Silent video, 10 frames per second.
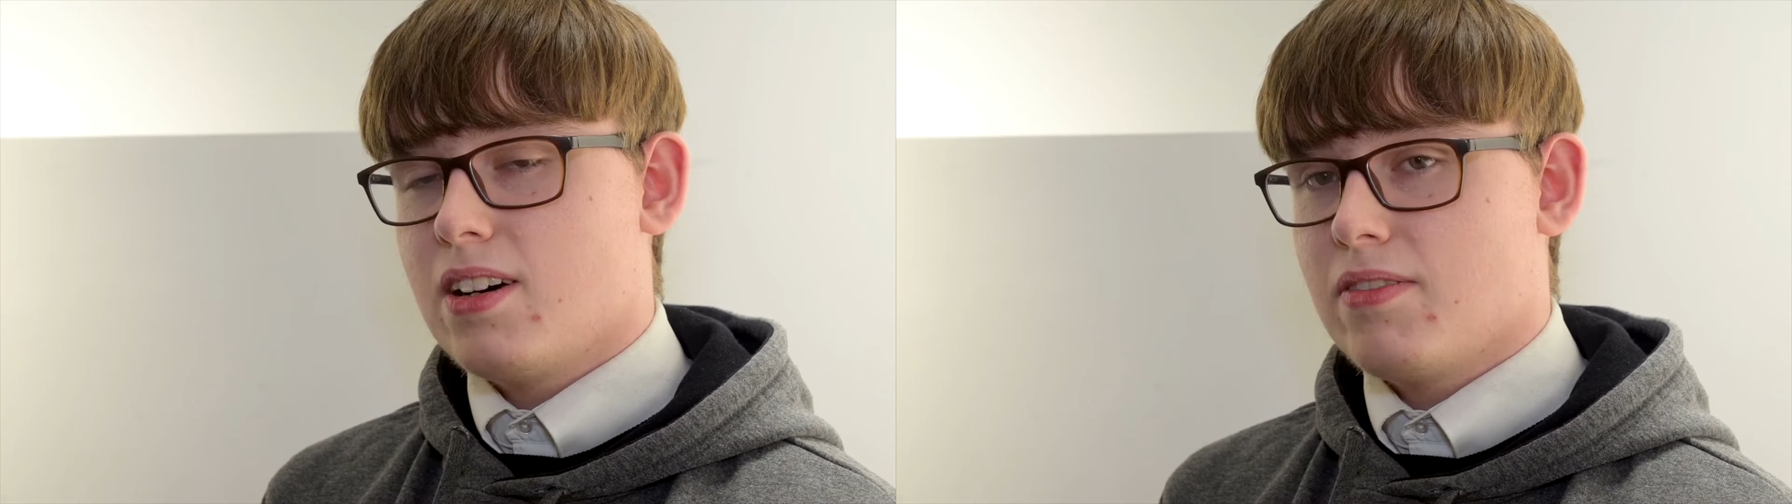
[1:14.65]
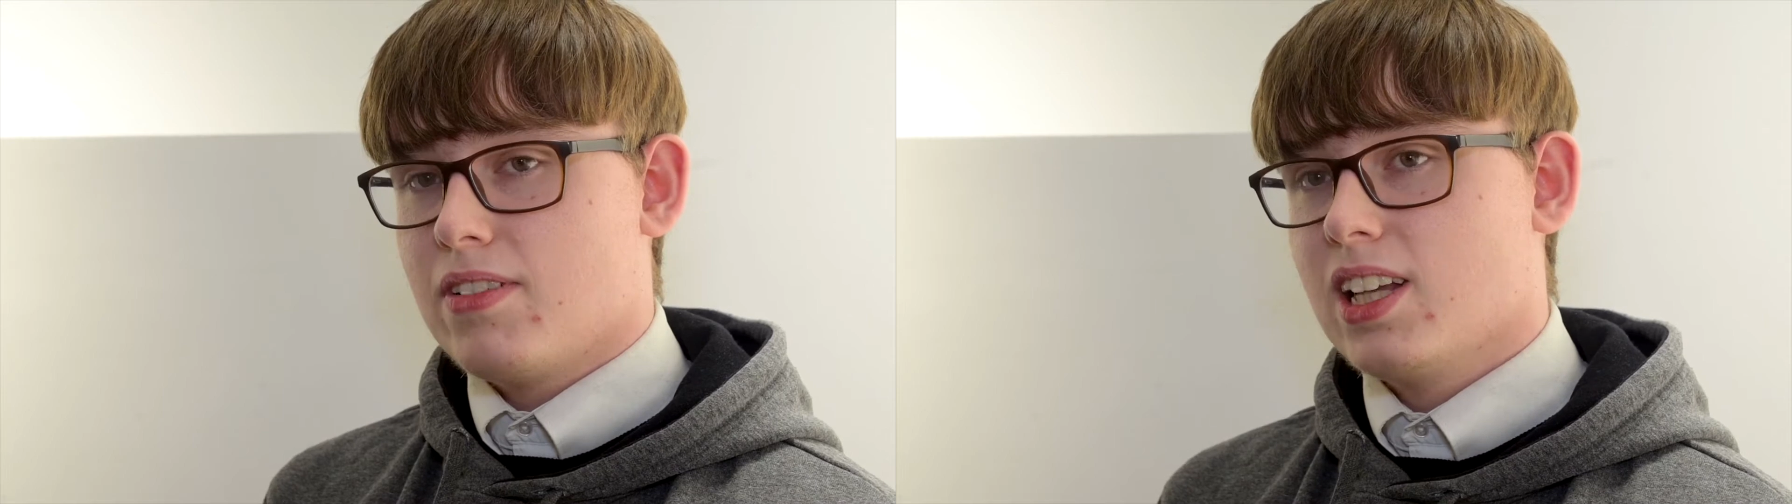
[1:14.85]

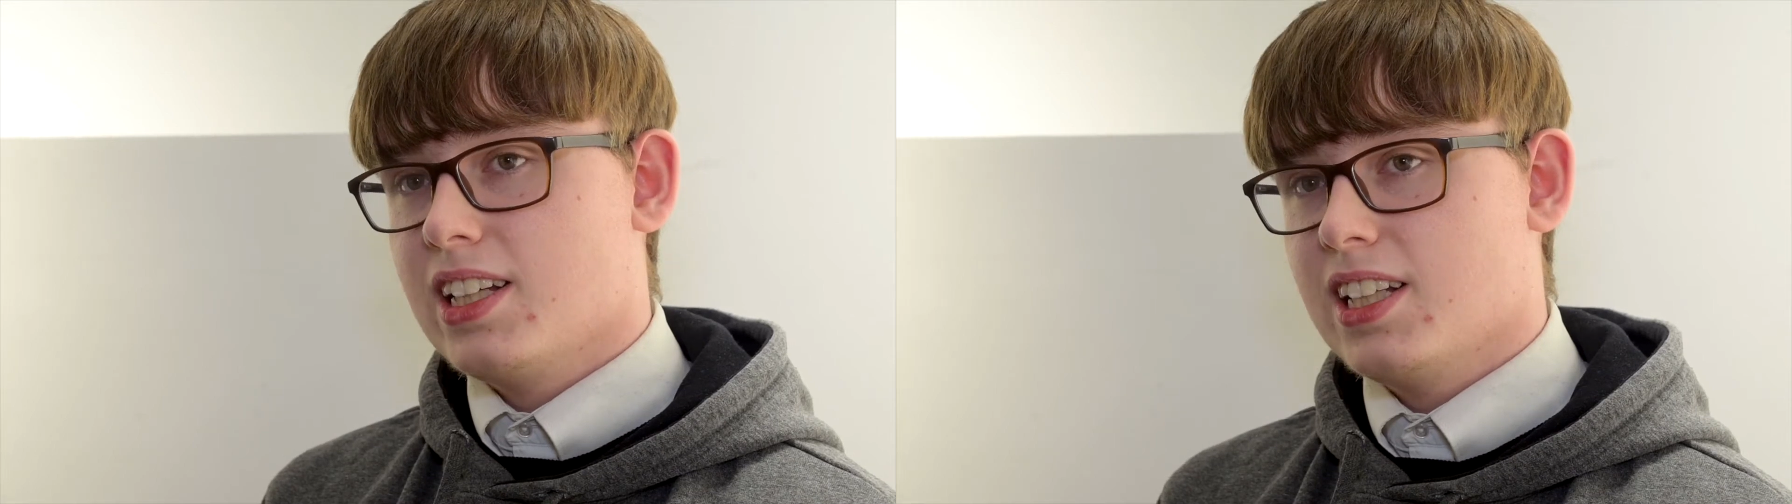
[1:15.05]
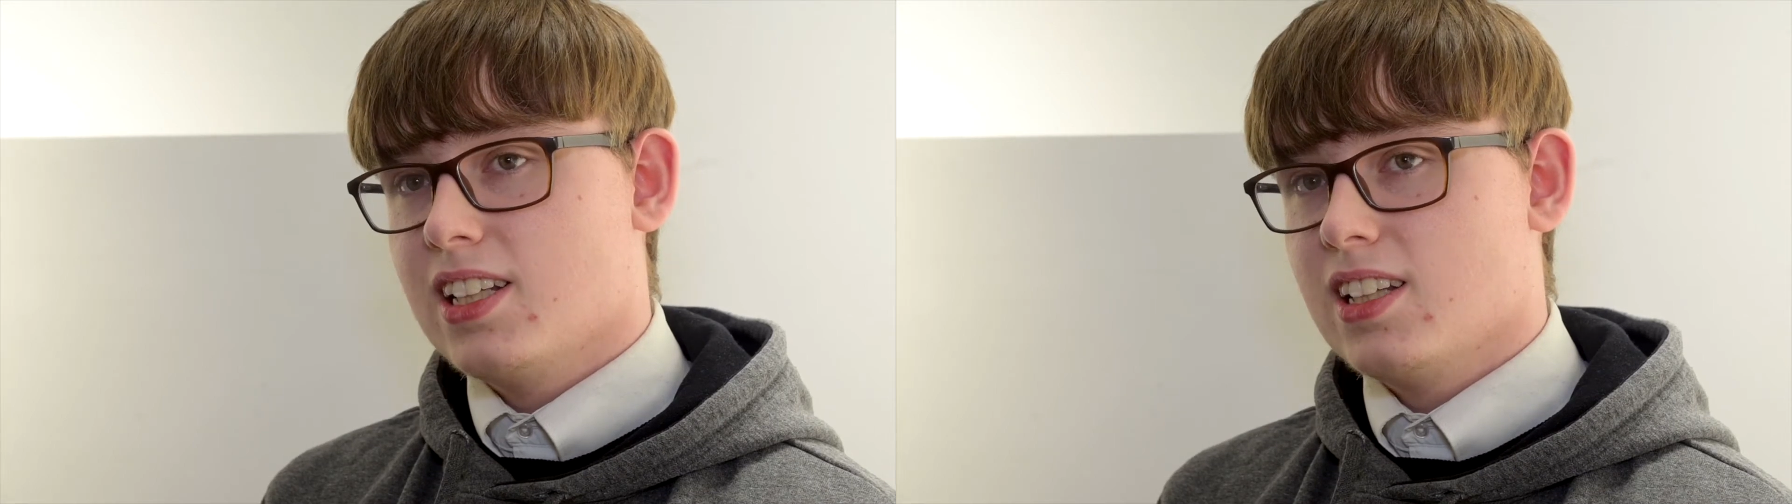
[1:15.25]
I felt I
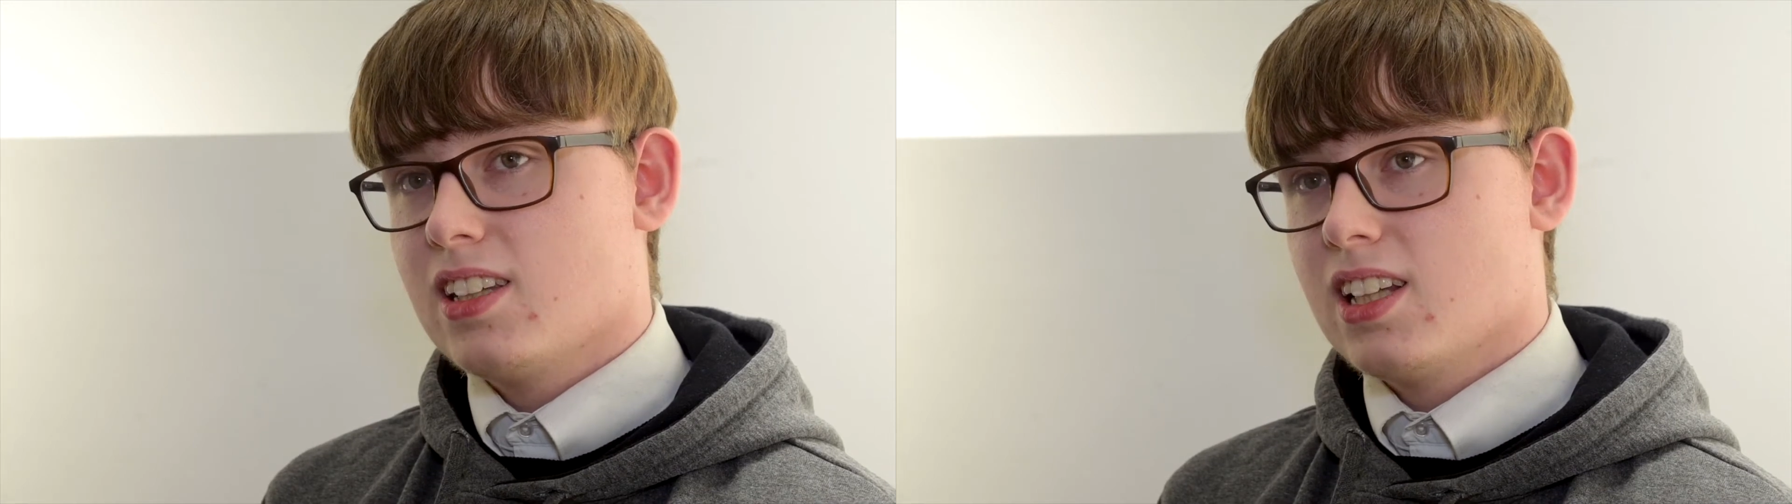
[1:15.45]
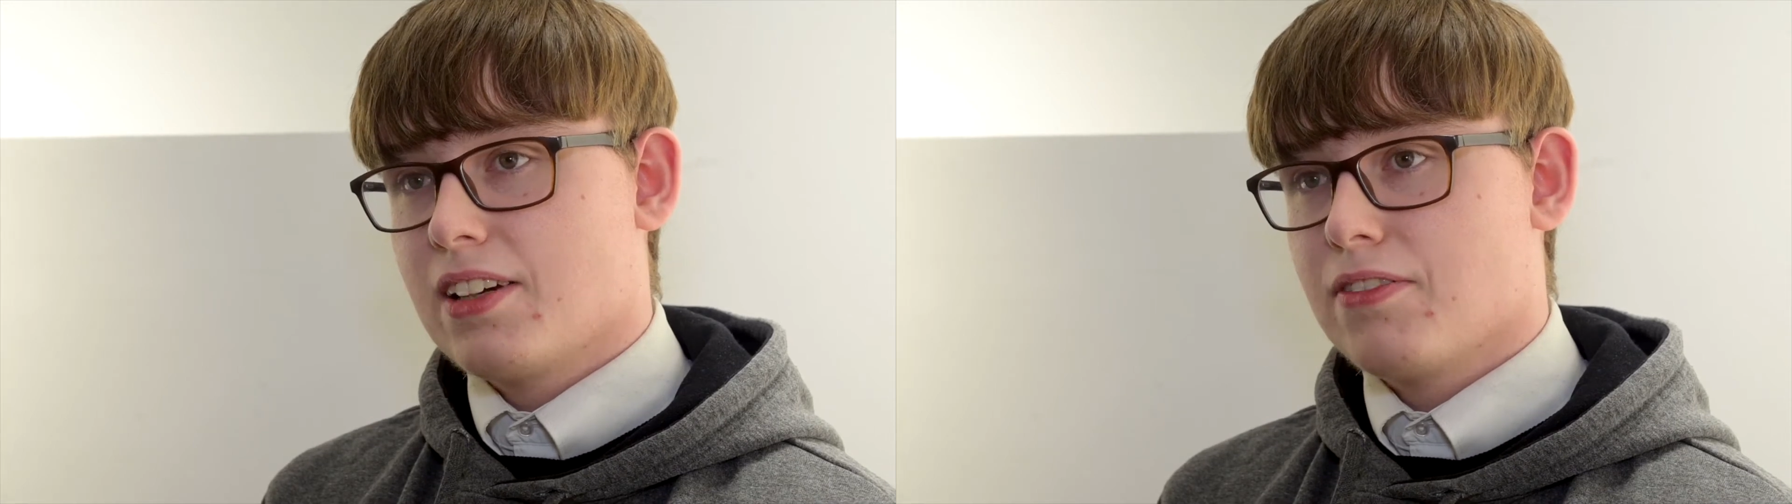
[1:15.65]
needed it
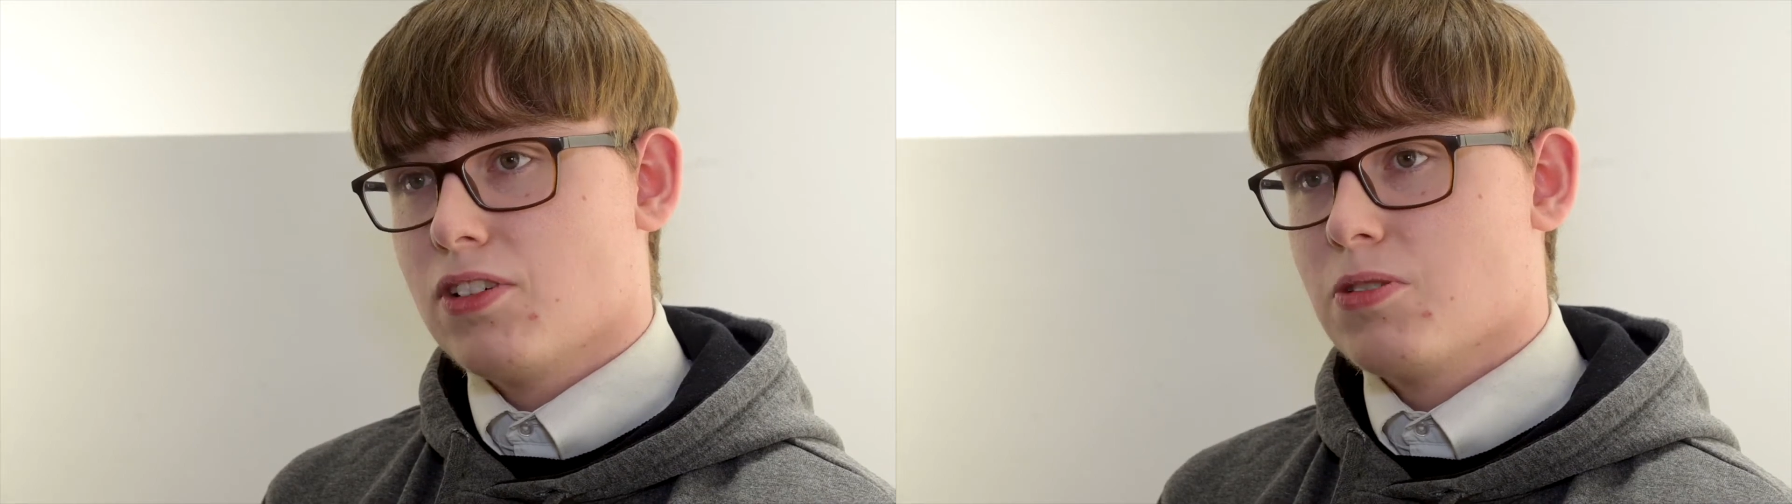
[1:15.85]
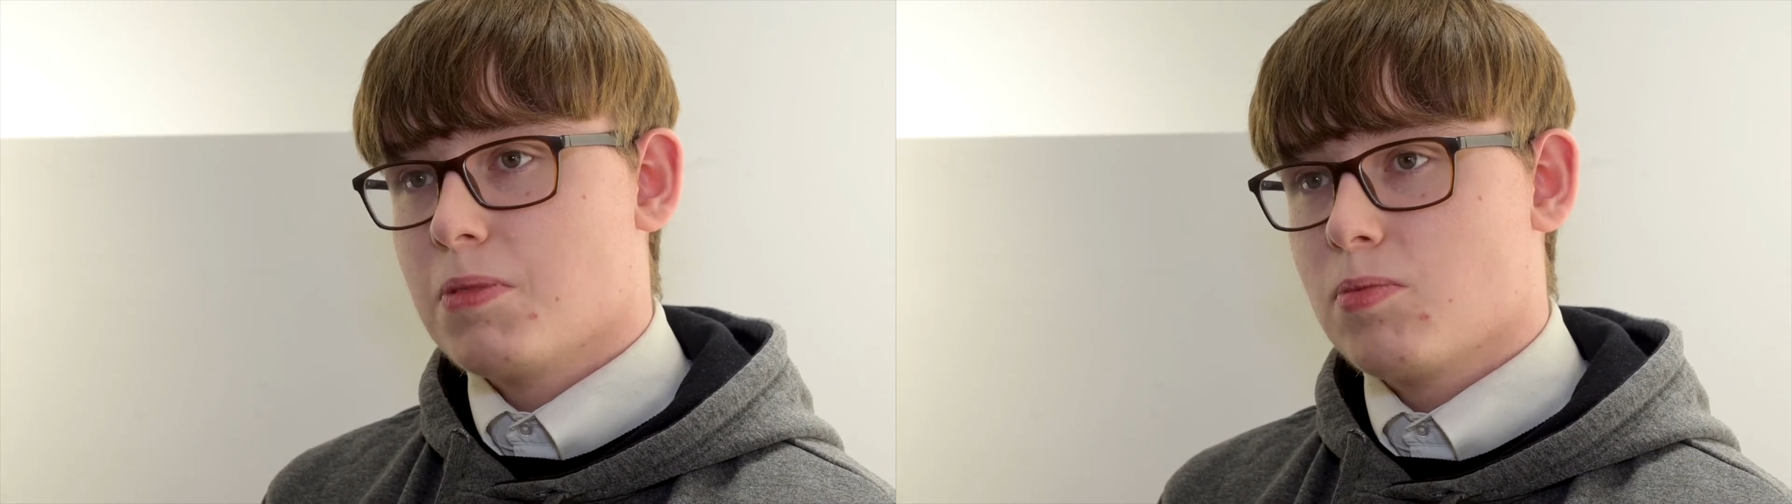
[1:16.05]
to like further my